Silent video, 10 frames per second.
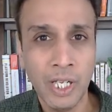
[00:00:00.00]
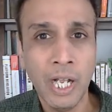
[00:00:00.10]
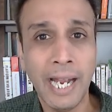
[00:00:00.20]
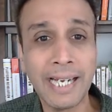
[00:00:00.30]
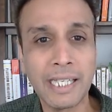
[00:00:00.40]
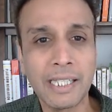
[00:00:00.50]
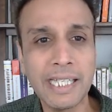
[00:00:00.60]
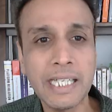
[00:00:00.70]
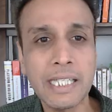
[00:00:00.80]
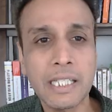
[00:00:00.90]
And
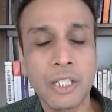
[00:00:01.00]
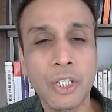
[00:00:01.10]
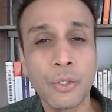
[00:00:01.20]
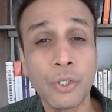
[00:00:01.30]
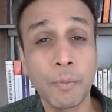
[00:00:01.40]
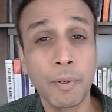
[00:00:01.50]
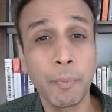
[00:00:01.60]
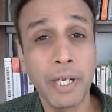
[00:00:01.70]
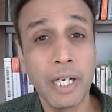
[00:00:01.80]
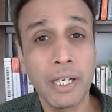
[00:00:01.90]
these tissues are
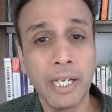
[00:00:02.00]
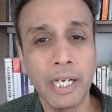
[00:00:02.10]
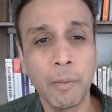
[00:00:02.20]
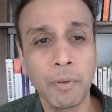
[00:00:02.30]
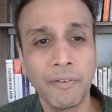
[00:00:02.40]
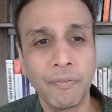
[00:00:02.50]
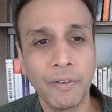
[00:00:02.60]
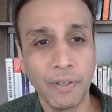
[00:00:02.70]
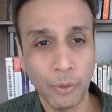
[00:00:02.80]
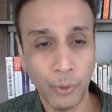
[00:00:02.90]
prepared a couple of
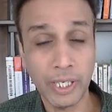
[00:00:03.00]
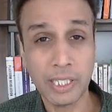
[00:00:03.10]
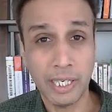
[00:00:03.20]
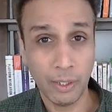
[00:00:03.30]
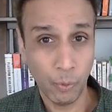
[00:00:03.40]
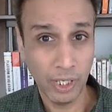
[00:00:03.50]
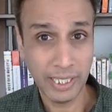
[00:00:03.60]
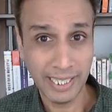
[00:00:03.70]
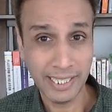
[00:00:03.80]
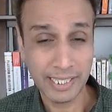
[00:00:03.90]
different ways. Like one
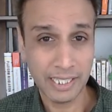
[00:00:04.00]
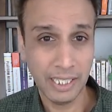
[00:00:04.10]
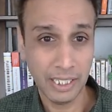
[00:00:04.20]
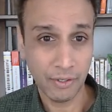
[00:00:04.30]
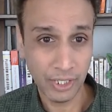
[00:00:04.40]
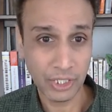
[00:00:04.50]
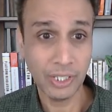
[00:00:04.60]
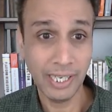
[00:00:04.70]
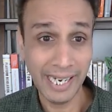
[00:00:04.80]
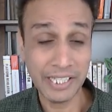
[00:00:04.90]
is
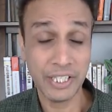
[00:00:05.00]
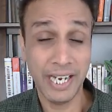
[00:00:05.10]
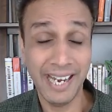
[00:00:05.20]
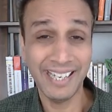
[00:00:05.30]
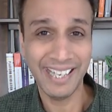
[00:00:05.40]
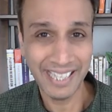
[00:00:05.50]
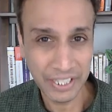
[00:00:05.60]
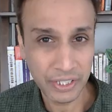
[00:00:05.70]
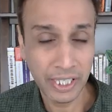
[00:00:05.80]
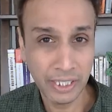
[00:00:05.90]
traditional H and E
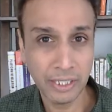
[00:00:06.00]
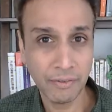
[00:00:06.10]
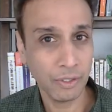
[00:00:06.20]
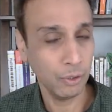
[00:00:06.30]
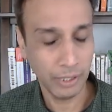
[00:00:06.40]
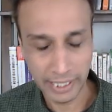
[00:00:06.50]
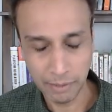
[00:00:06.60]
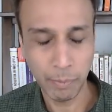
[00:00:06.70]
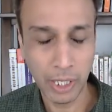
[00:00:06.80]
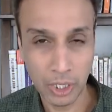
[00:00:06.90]
staining. So again,
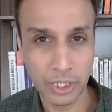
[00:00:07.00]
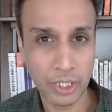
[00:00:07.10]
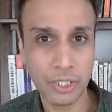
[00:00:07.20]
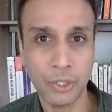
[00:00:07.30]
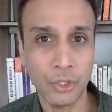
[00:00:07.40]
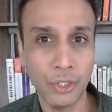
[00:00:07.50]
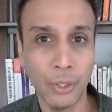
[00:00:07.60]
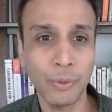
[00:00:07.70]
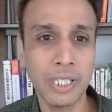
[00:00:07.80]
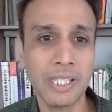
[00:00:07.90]
biologists, you should
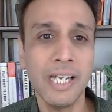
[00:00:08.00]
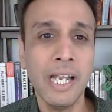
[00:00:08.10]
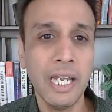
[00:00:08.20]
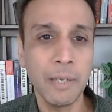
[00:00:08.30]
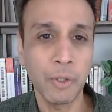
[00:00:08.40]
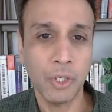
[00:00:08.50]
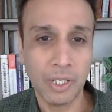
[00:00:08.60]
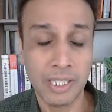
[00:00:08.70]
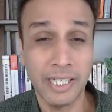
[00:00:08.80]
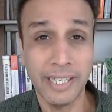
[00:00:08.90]
know this,
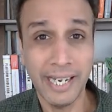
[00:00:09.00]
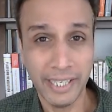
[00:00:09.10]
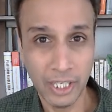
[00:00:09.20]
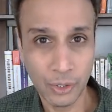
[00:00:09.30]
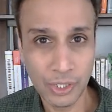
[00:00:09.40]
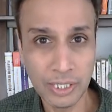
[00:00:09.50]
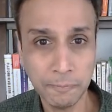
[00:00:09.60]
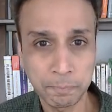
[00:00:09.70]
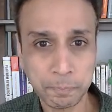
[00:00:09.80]
hemotoxylin and eosin.